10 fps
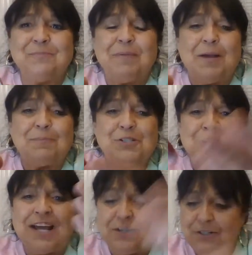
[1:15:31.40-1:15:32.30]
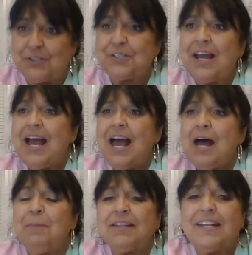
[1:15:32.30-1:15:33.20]
and pepper shakers,
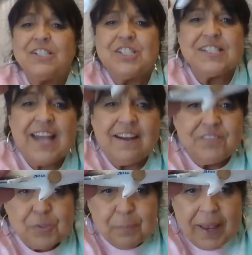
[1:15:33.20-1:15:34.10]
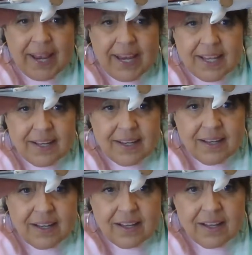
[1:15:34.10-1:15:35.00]
but they just have
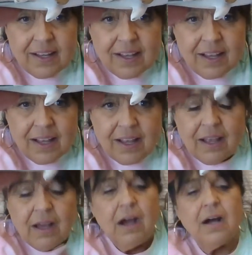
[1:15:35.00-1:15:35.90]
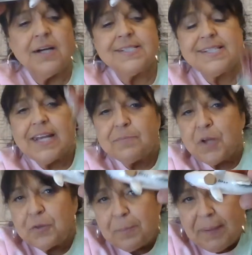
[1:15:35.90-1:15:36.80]
Japan stamped
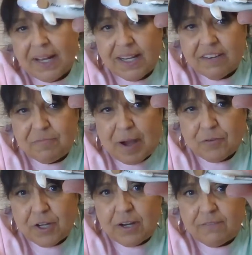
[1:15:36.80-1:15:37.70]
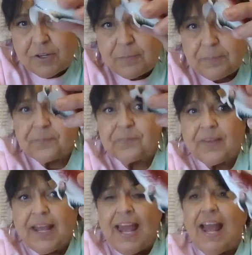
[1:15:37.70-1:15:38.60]
on the belly of both of them,
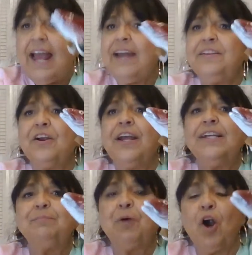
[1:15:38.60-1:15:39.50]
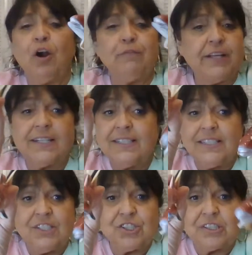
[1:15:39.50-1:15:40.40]
and they're in perfect
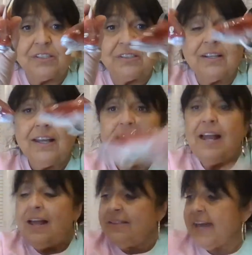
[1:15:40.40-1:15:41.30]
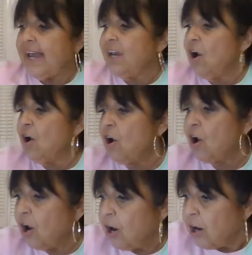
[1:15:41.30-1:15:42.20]
condition. They
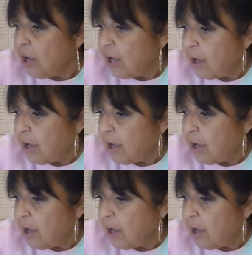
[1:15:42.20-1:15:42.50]
are